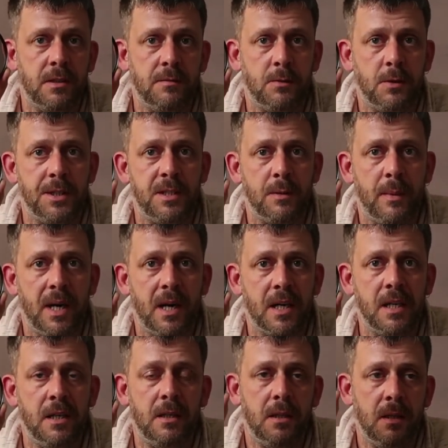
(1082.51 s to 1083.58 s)
for you to
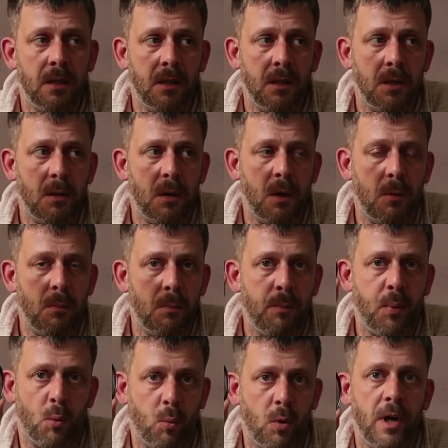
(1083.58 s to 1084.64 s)
buy,
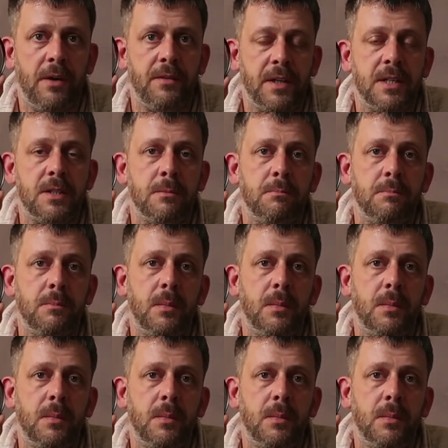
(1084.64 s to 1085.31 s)
but worth it.